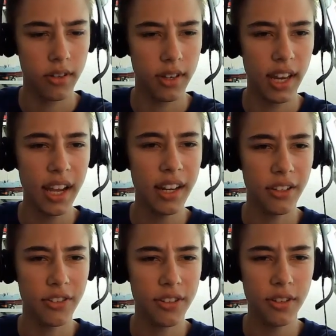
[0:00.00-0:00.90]
Knight
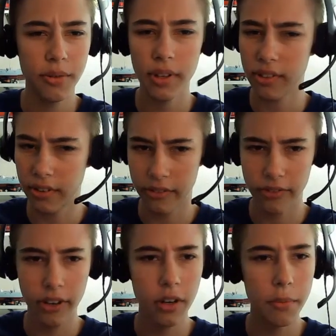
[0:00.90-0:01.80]
h2 is a
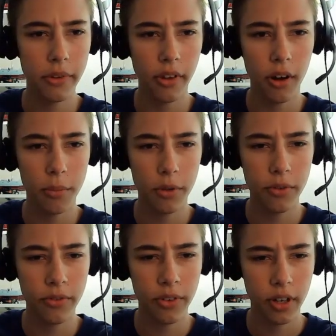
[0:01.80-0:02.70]
very bizarre
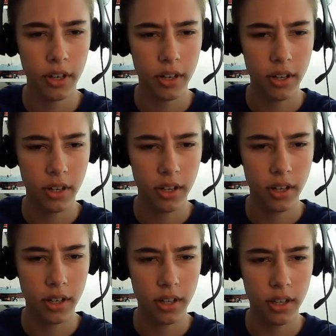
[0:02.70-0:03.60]
move.
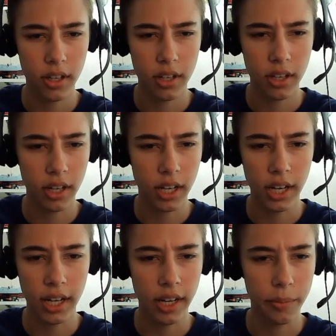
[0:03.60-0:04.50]

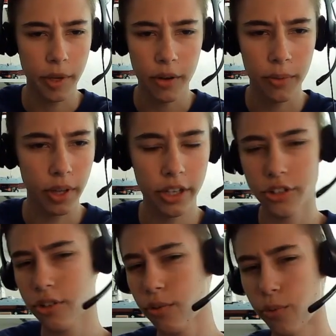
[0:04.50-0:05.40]
I'm not really
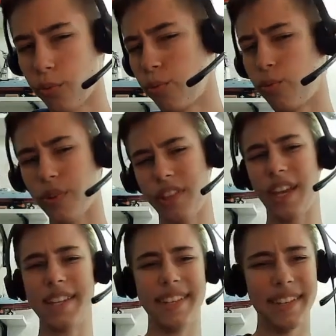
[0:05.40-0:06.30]
sure what the
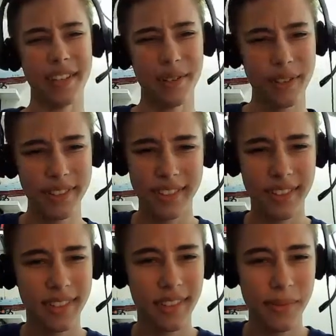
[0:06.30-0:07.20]
idea here is.
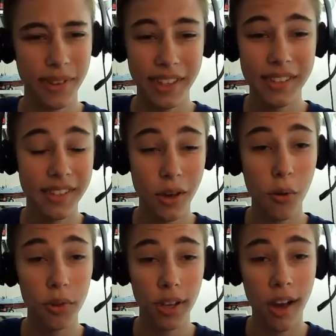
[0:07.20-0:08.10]
I mean, this is the
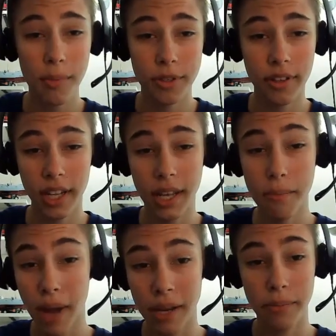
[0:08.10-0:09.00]
only option that he
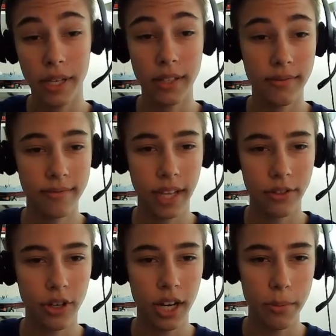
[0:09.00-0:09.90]
might be like
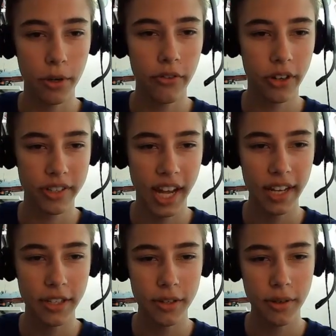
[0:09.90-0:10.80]
trying to maneuver his
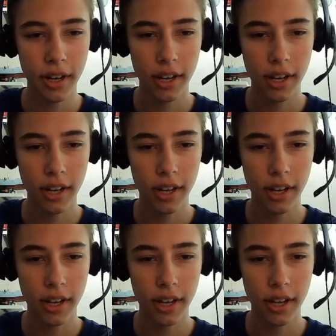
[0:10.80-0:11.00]
knight to,